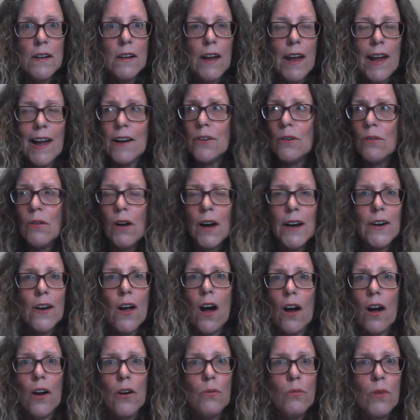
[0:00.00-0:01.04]
How do I
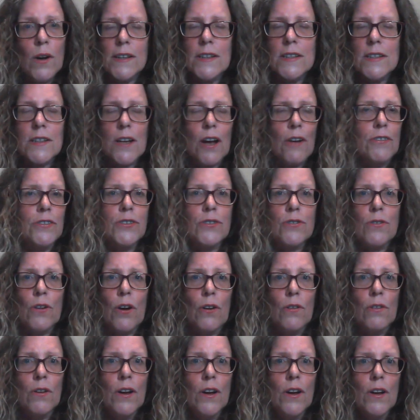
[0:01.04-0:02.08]
know what he's going
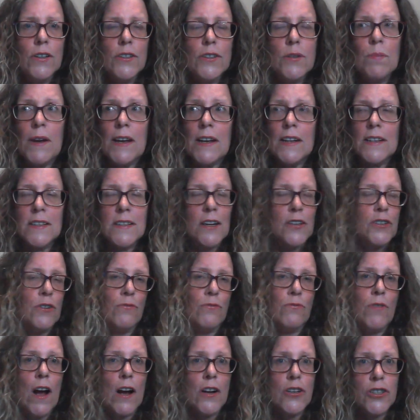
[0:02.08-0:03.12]
through to be in such a
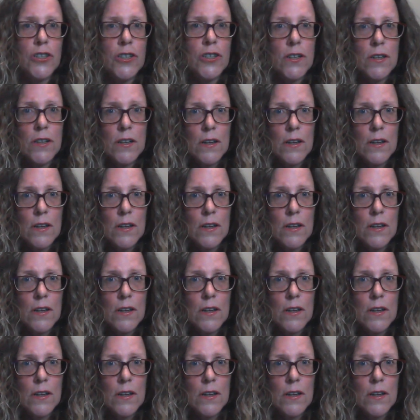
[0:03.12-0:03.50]
rush?